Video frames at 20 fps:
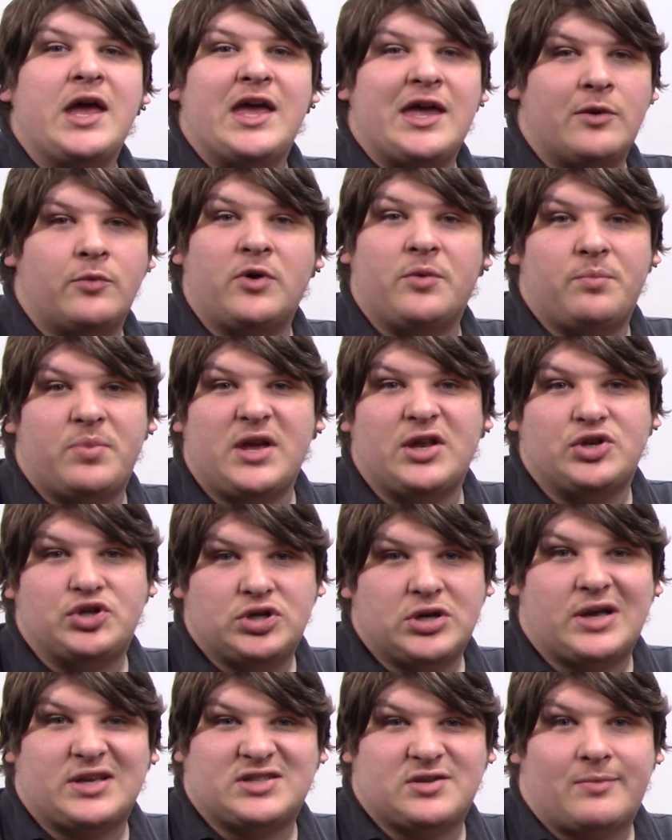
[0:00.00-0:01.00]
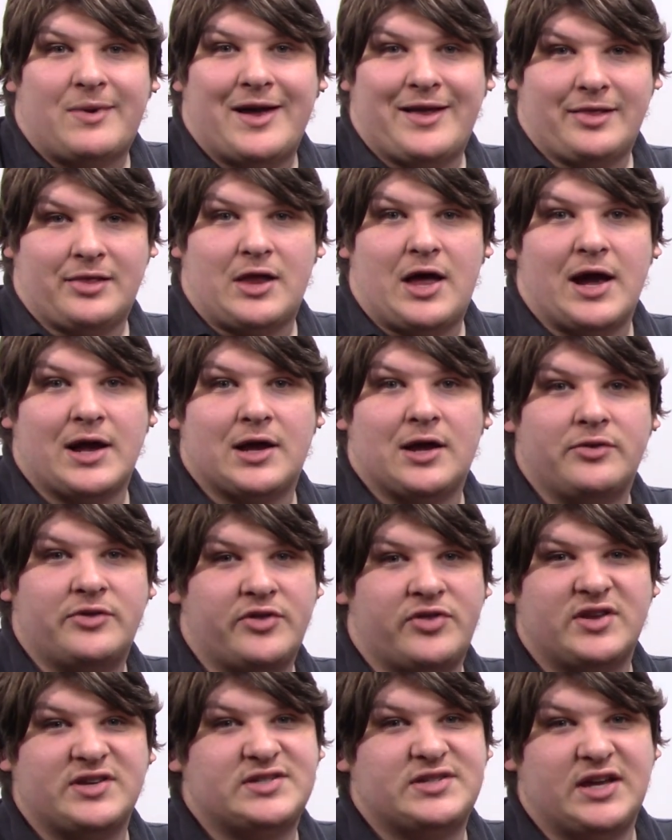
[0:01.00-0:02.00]
it would be just my luck
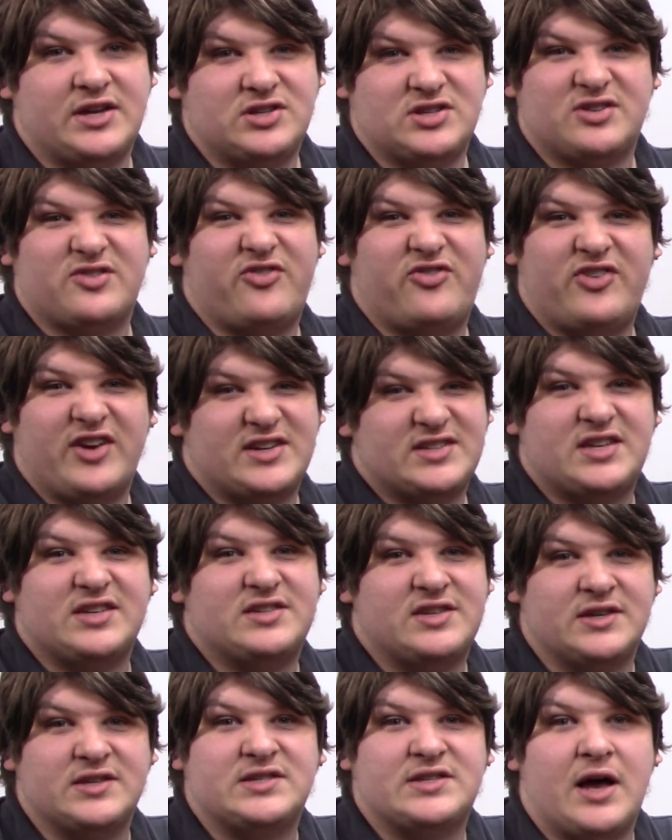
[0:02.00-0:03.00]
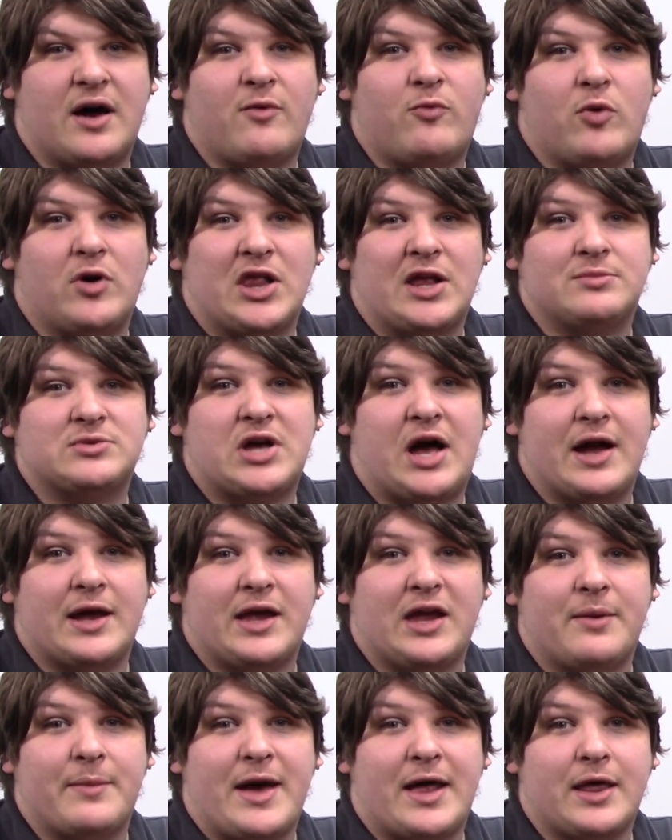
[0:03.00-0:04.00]
that this thing just fixes itself while I'm
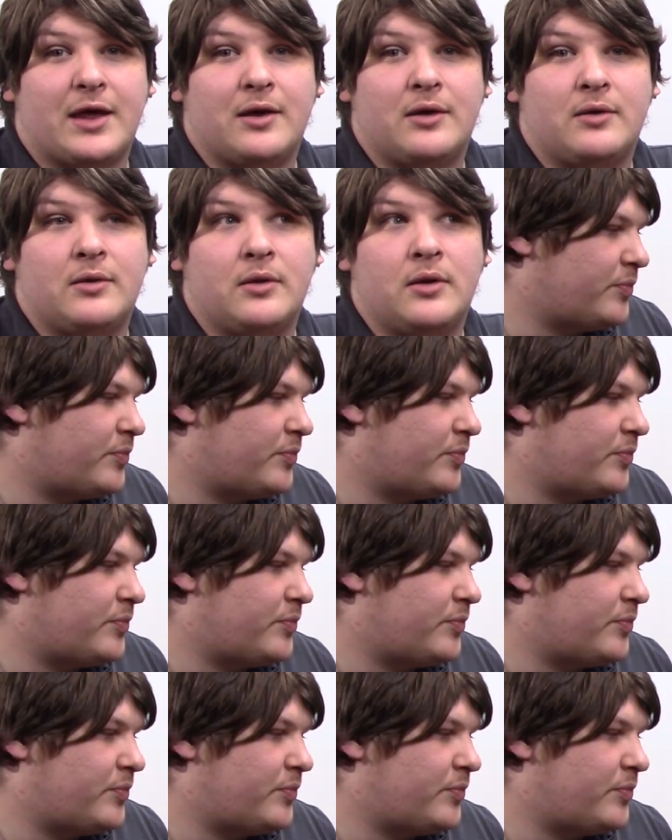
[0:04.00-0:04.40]
talking about it.